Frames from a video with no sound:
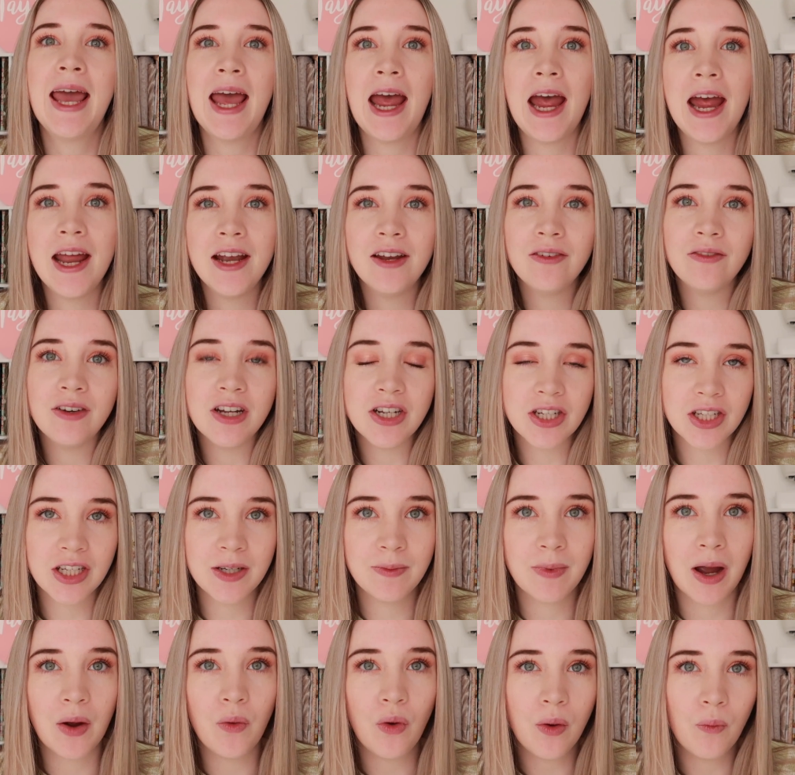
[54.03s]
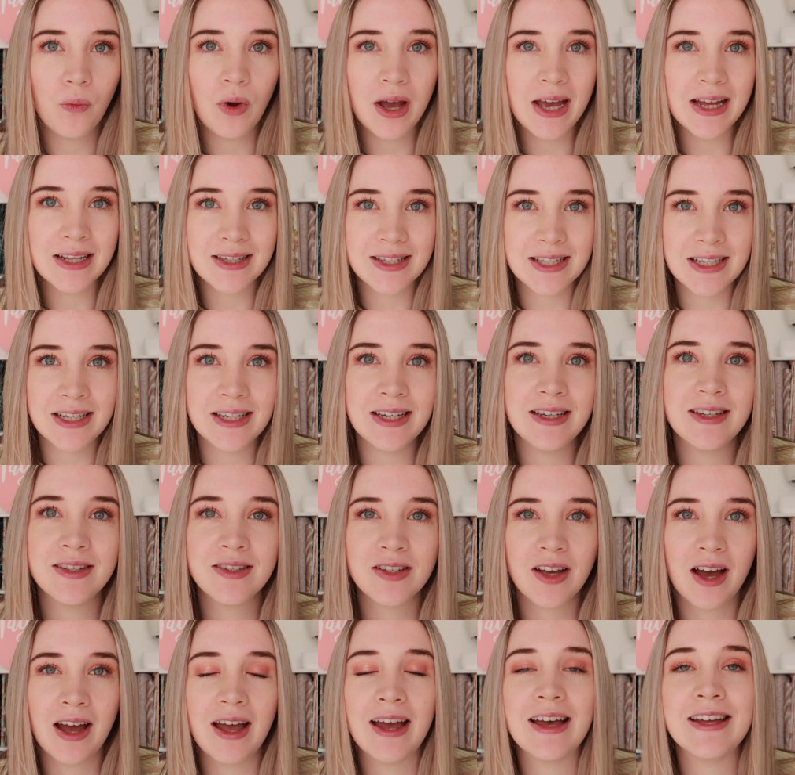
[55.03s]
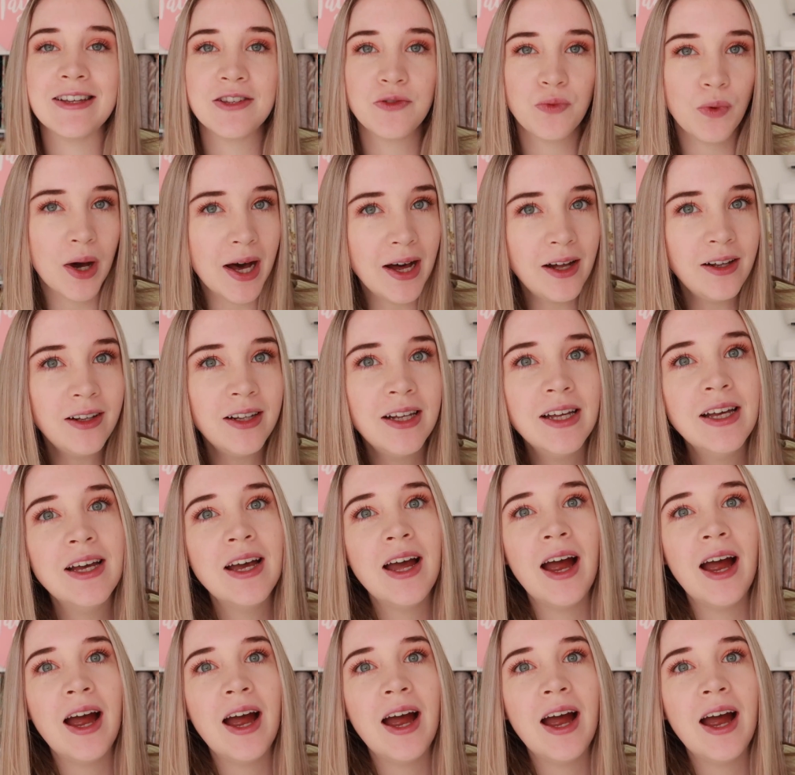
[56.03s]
and eventually my Etsy site as well.